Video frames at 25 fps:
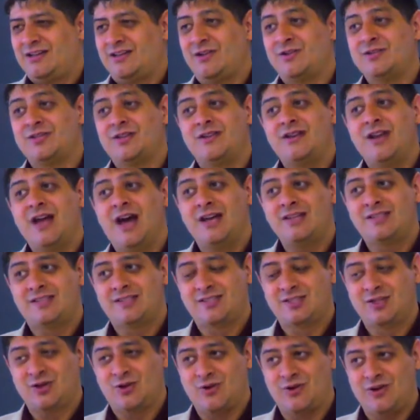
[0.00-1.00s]
Those are nice
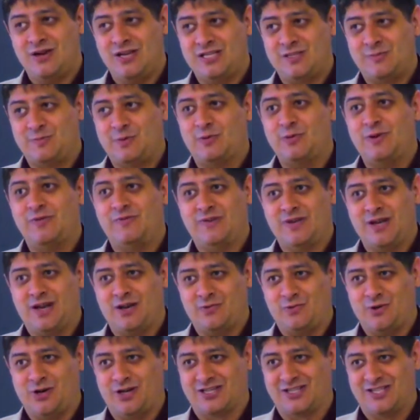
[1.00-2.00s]
stories, but we've
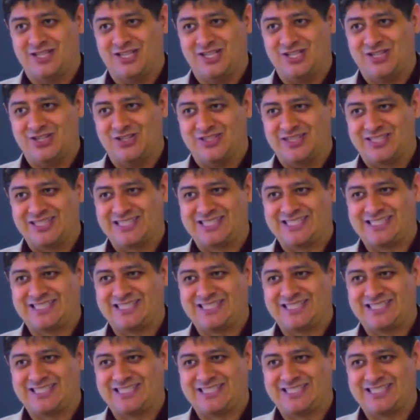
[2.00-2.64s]
got work to do.